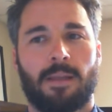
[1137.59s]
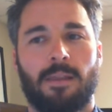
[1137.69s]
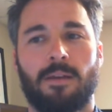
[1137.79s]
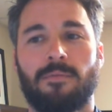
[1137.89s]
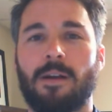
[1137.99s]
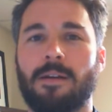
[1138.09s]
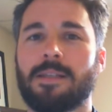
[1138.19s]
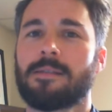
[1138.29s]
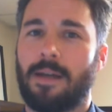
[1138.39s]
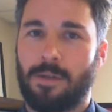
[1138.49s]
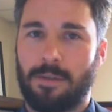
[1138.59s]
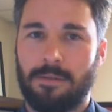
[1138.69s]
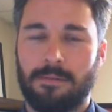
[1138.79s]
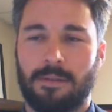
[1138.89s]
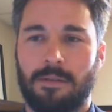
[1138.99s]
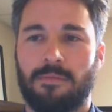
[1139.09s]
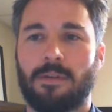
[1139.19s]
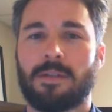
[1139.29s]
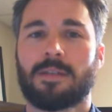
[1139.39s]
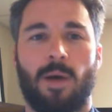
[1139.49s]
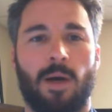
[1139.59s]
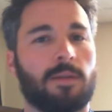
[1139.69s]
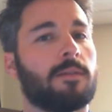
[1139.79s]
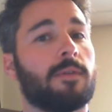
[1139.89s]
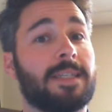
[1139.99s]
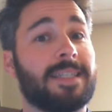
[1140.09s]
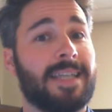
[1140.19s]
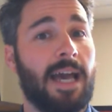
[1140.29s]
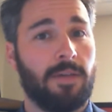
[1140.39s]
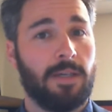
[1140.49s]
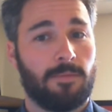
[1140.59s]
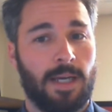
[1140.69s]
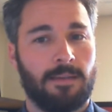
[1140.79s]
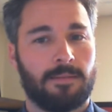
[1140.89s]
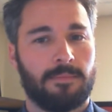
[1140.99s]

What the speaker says: they're very subtle, they're very smart, they're very savvy, right?